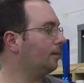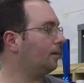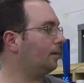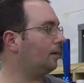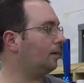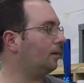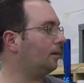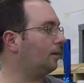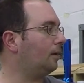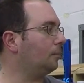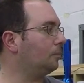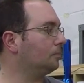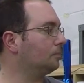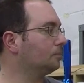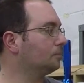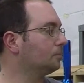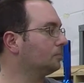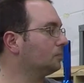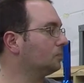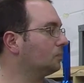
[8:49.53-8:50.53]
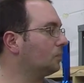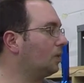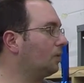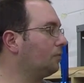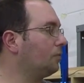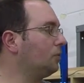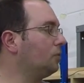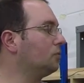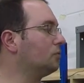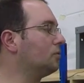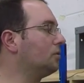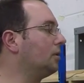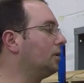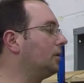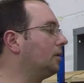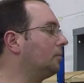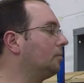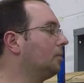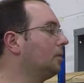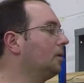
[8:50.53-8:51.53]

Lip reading: I've used the